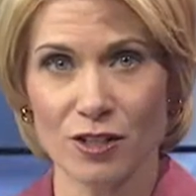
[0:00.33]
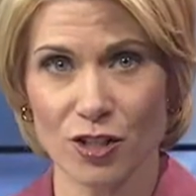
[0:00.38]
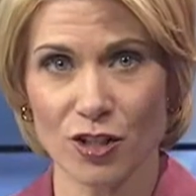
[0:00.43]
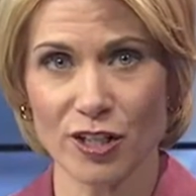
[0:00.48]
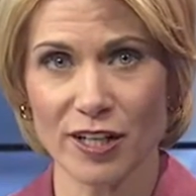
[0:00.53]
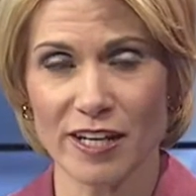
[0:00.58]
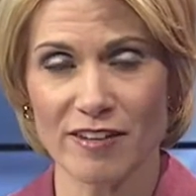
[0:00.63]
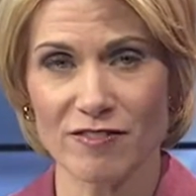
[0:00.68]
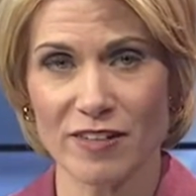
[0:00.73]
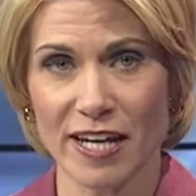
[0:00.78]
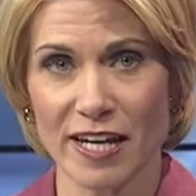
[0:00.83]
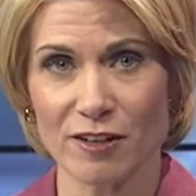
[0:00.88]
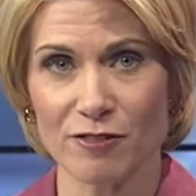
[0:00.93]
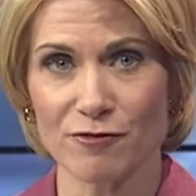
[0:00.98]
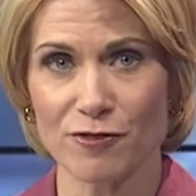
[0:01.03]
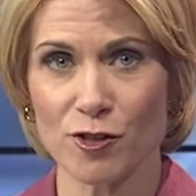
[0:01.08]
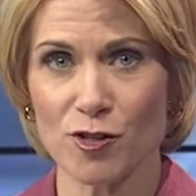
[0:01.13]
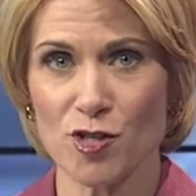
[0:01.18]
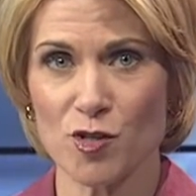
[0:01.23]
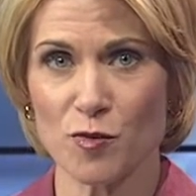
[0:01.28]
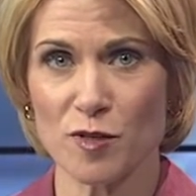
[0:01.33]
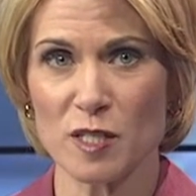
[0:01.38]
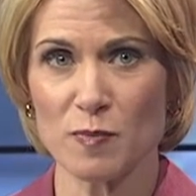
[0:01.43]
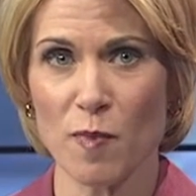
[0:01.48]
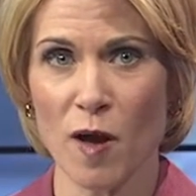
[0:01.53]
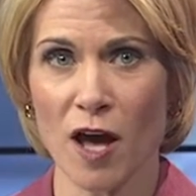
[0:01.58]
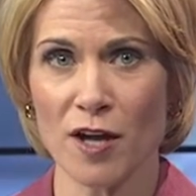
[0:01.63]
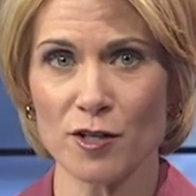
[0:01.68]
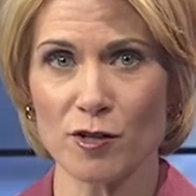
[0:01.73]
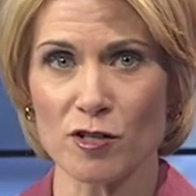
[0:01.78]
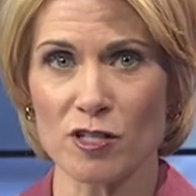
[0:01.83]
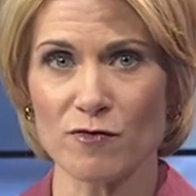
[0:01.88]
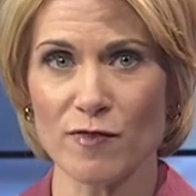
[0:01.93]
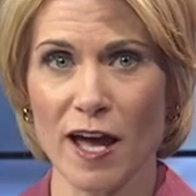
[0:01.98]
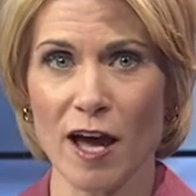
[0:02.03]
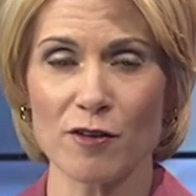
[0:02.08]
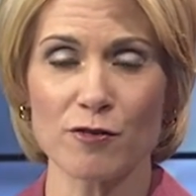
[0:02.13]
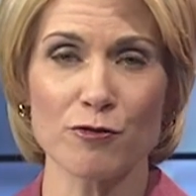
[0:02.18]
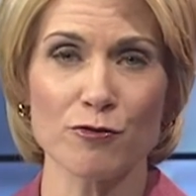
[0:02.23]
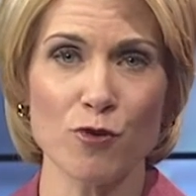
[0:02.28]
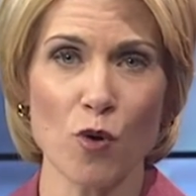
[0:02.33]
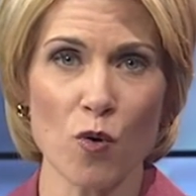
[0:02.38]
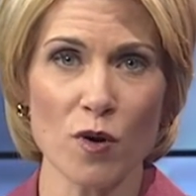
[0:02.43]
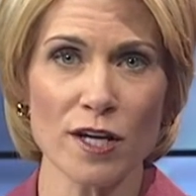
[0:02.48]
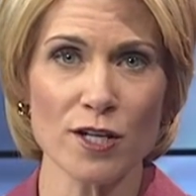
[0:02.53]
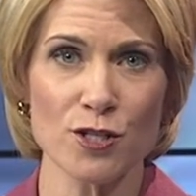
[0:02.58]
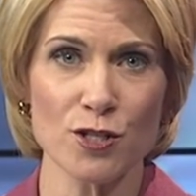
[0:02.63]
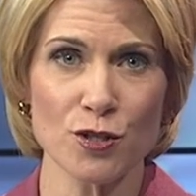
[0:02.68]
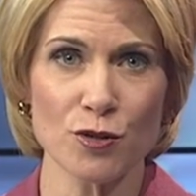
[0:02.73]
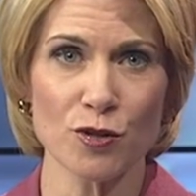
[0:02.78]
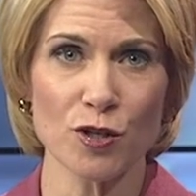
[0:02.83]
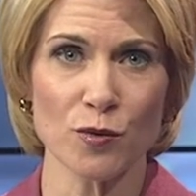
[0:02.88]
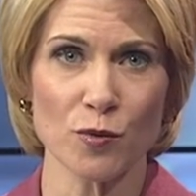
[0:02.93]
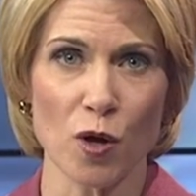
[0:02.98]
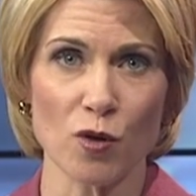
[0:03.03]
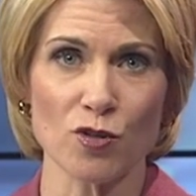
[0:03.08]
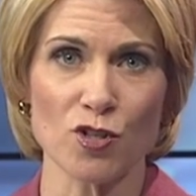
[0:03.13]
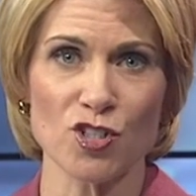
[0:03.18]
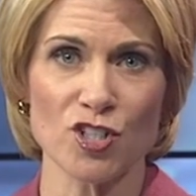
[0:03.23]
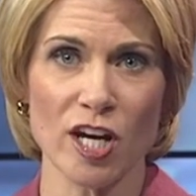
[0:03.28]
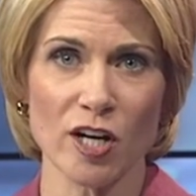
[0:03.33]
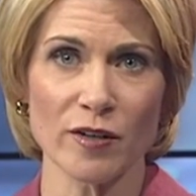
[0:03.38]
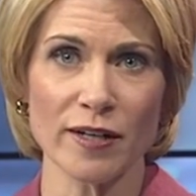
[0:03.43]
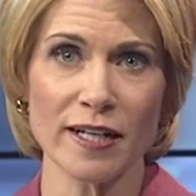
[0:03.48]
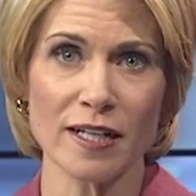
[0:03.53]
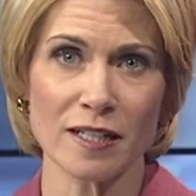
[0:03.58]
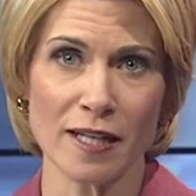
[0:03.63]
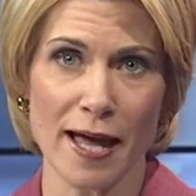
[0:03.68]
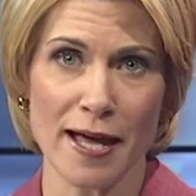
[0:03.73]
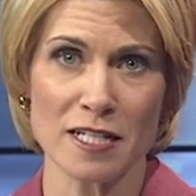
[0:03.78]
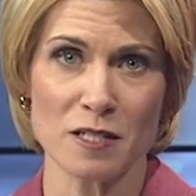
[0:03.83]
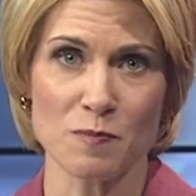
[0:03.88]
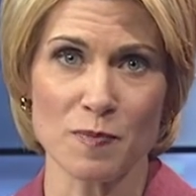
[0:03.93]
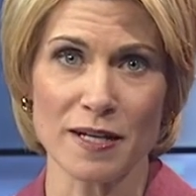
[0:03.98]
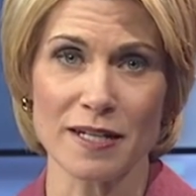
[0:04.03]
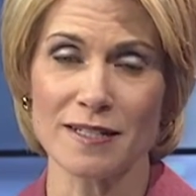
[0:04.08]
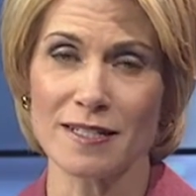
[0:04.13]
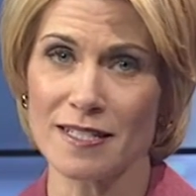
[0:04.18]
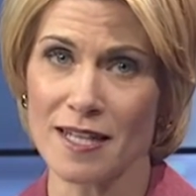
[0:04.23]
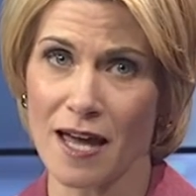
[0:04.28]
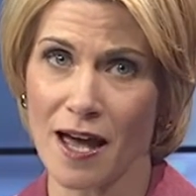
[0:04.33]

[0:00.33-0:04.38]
Good evening. First responders found 42 year old Sherry Glaspie